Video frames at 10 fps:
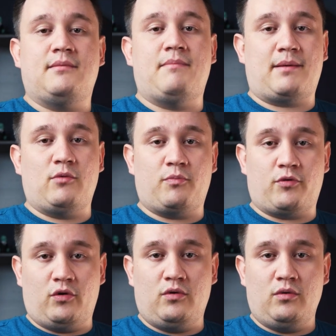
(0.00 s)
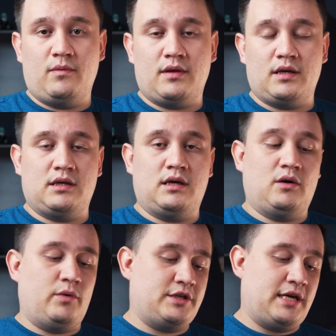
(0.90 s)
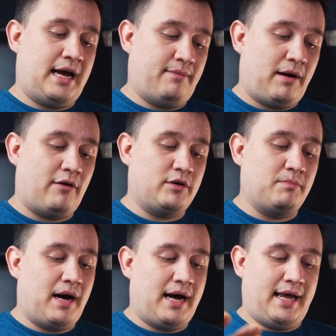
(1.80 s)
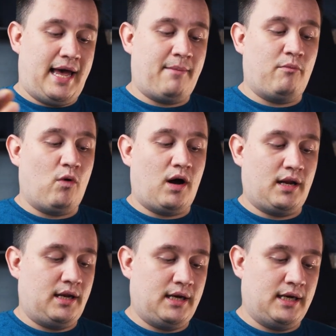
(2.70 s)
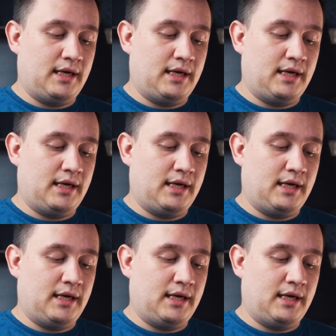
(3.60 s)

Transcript: MacBook Pro, which powered by M1